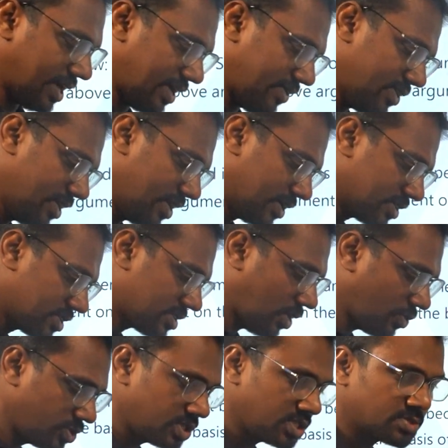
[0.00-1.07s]
have
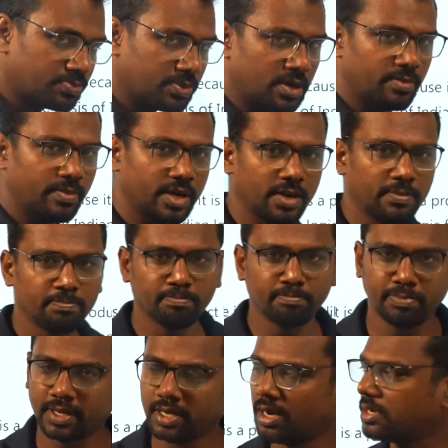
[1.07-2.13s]
sound is
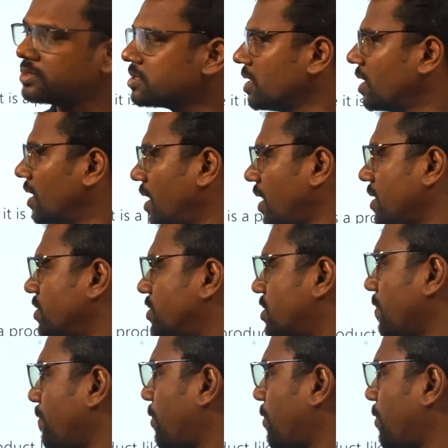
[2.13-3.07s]
permanent because it's a